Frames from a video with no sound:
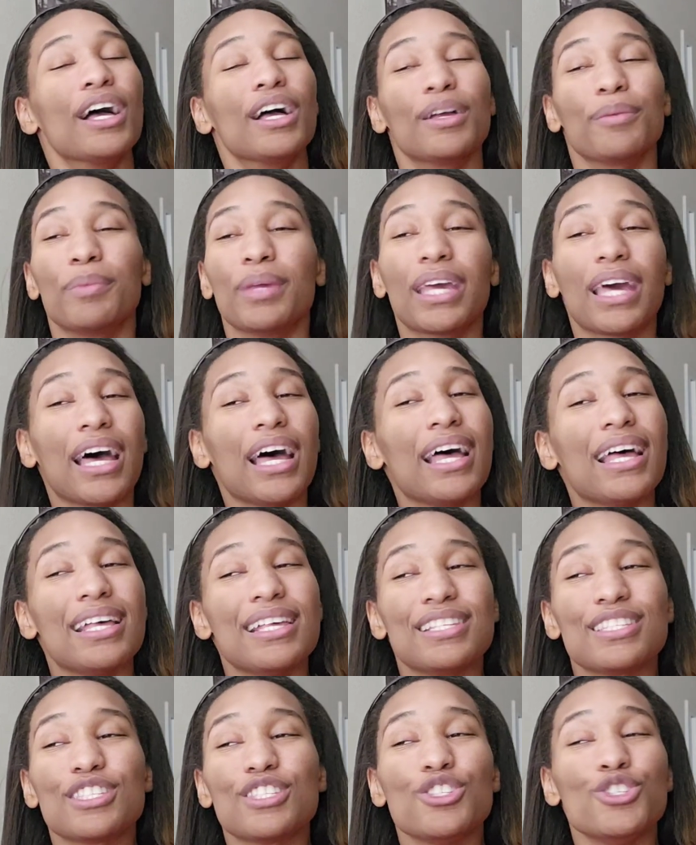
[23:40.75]
because
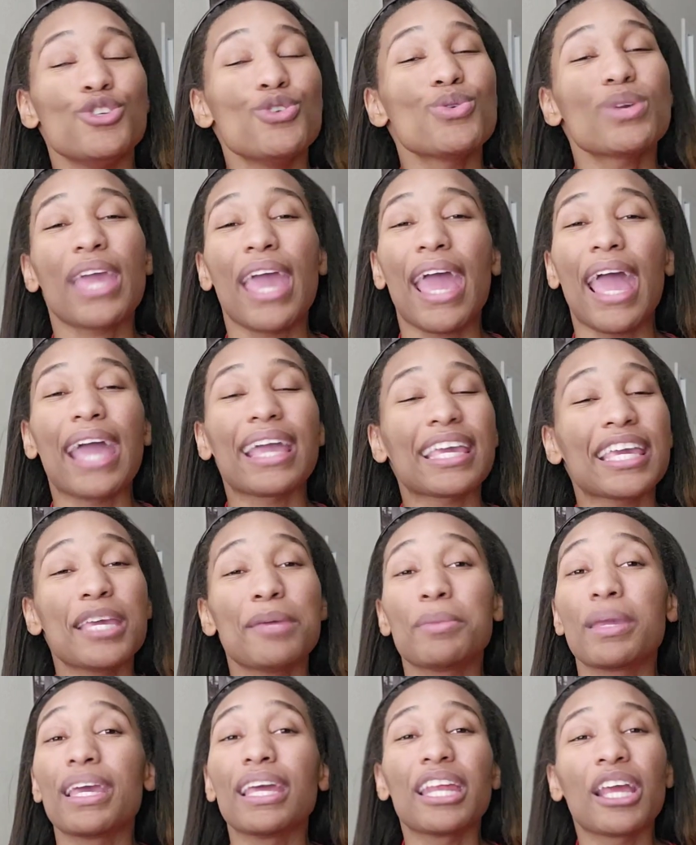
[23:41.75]
you can't
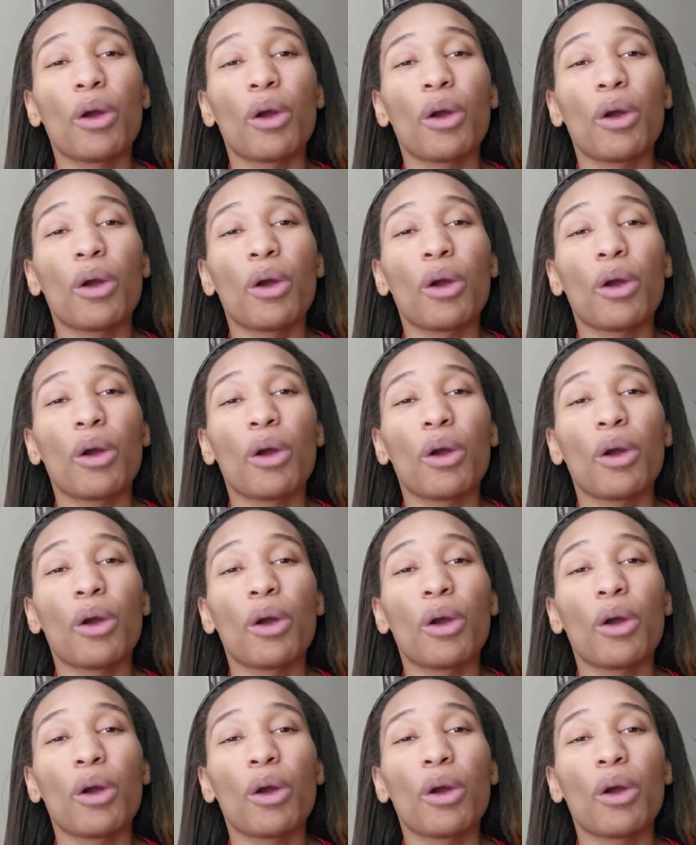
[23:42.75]
keep getting